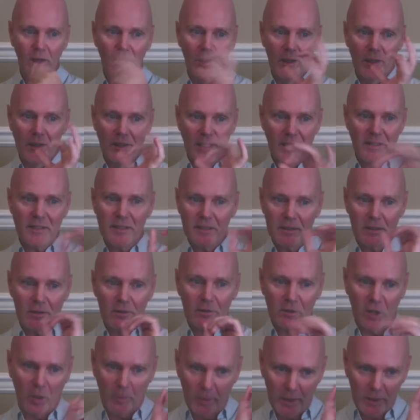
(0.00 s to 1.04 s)
Yes,
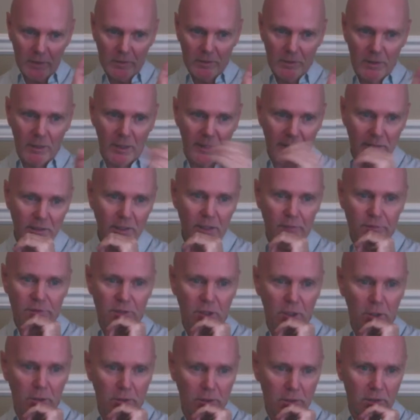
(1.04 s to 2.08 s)
comma, I'd love to
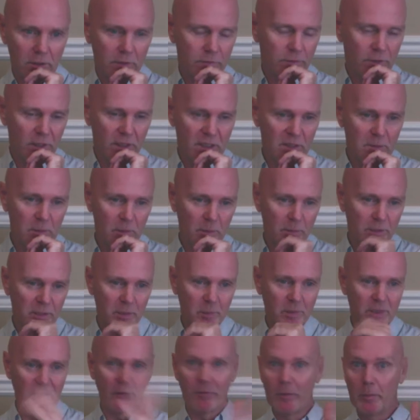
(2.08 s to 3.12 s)
own a convertible. Pretty
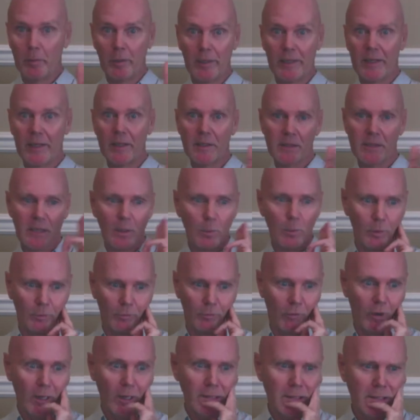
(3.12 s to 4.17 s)
much everybody gets that one
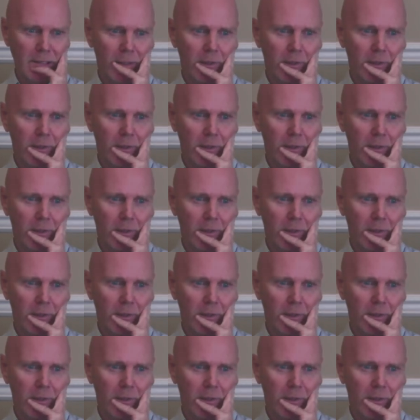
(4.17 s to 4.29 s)
right.